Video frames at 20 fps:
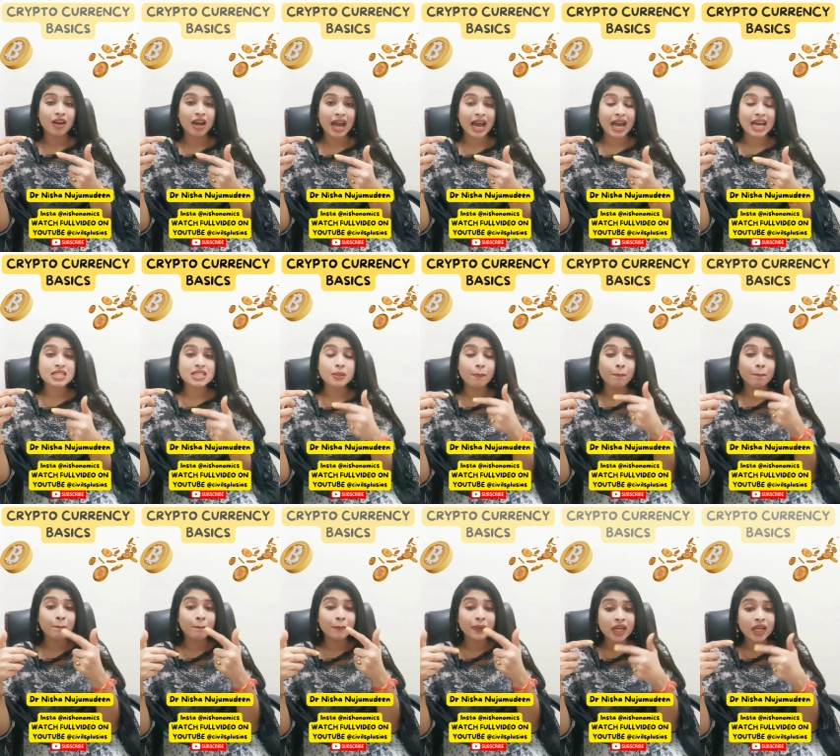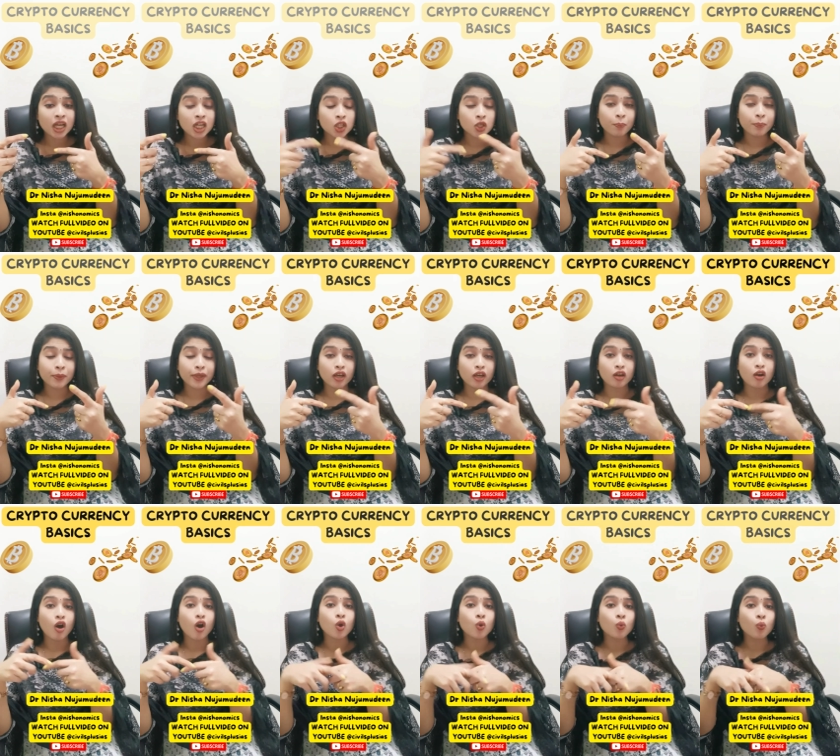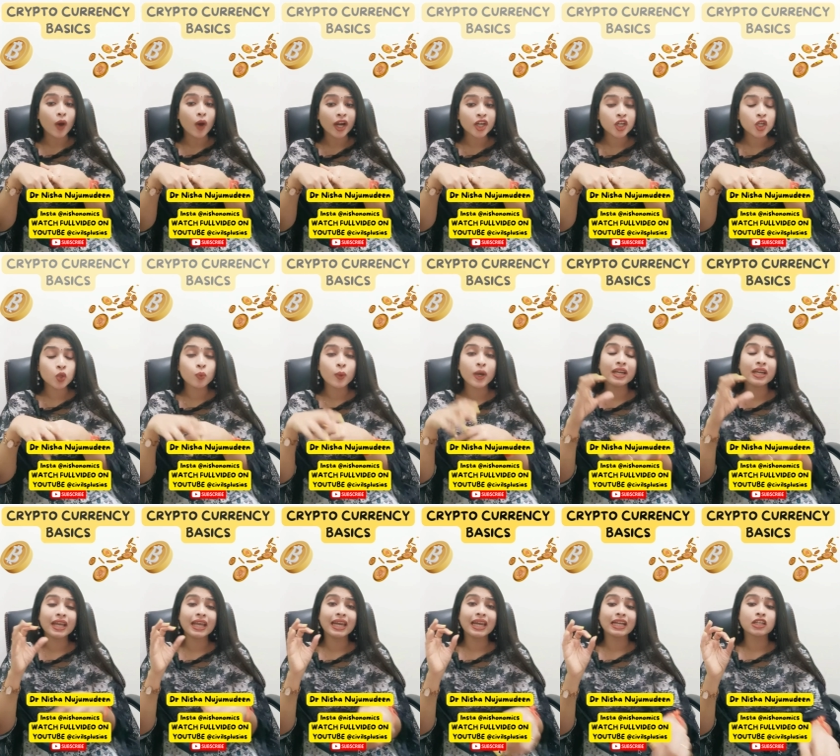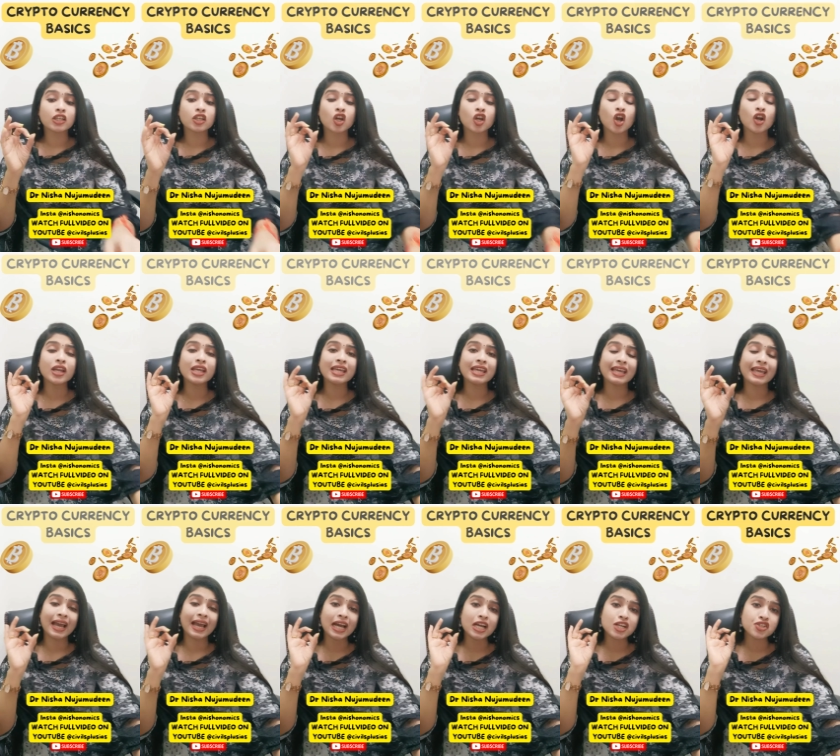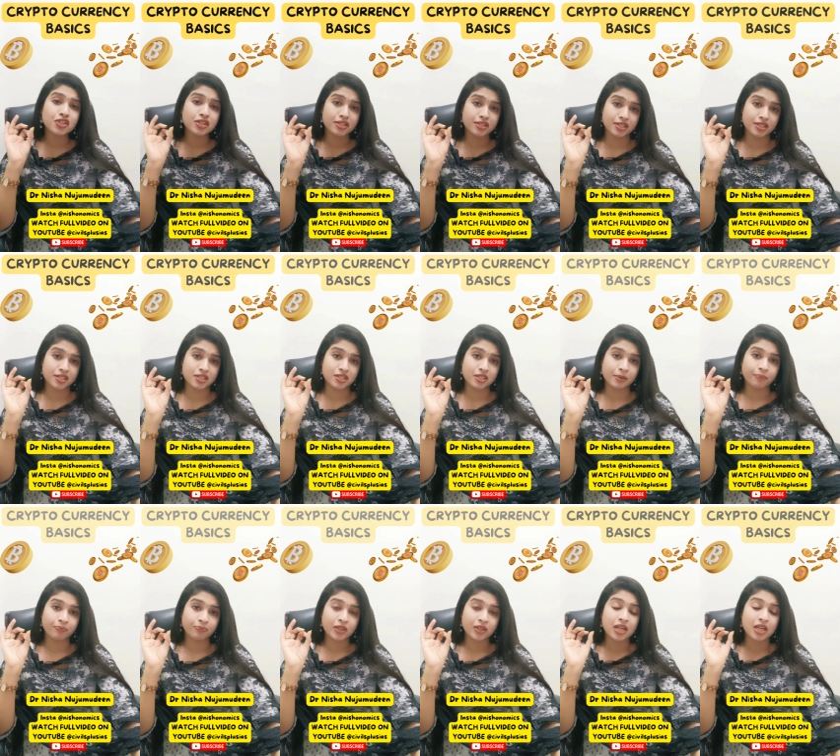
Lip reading: as a peer-to-peer or one-to-one electronic cash system.